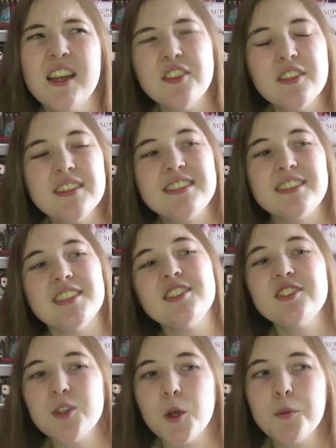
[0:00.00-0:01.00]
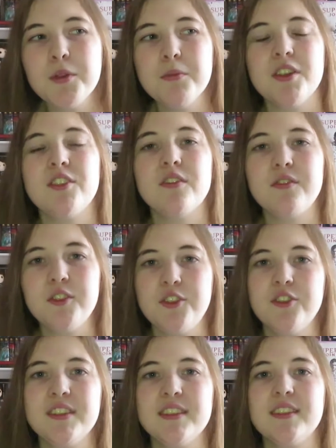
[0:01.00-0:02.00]
not dystopian, but it's a
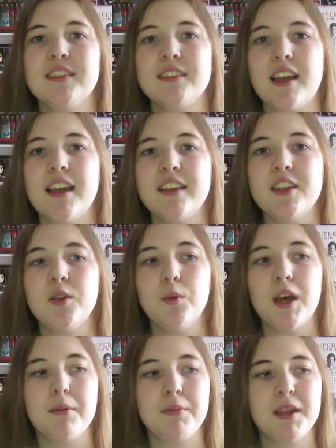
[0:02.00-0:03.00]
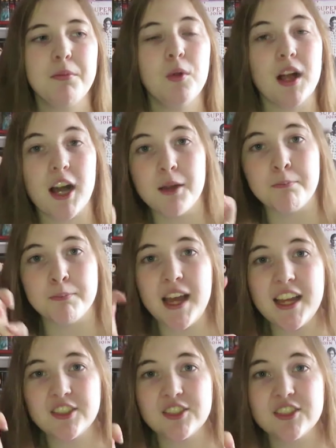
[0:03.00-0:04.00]
futuristic society where people are
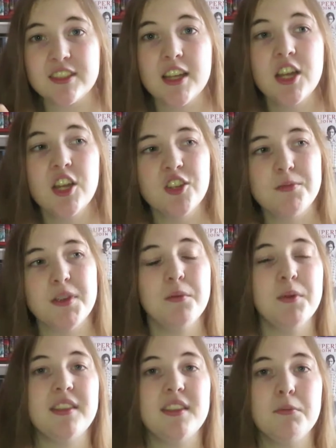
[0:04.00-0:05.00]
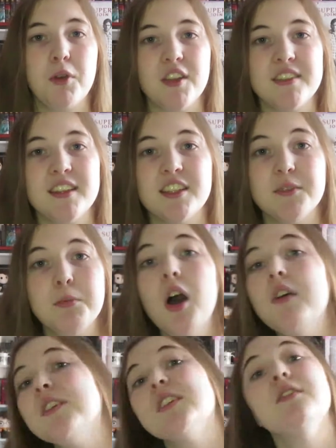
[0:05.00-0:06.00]
matched to be with the person that is
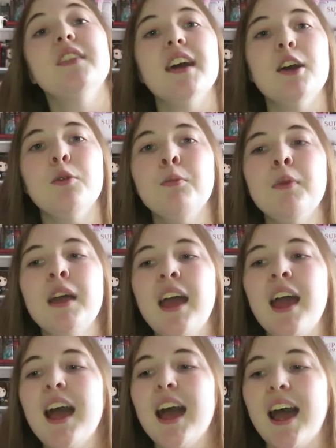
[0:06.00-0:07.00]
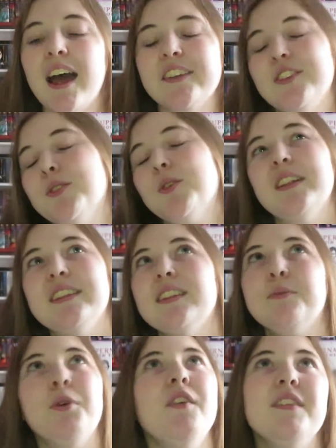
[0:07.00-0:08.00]
perfect for them. And it's all like
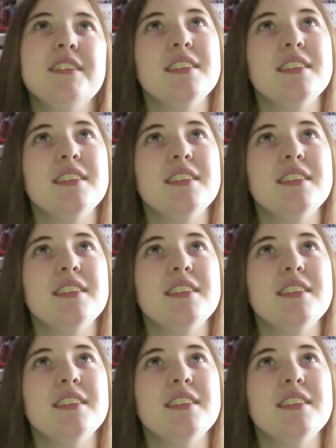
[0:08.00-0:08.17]
this perfect